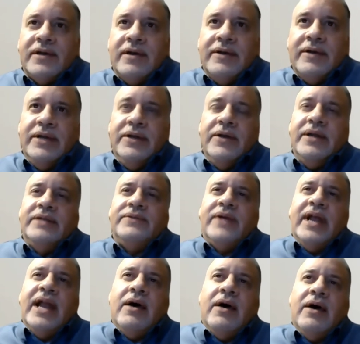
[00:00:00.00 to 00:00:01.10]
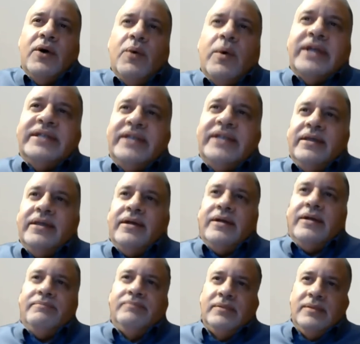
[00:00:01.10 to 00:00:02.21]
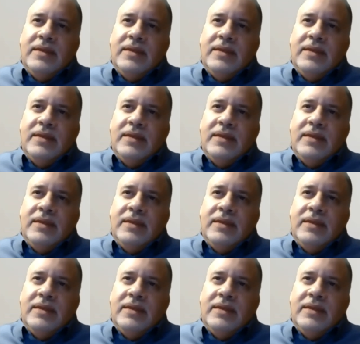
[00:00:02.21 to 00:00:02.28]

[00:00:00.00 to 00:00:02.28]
that are in units right now don't want to see their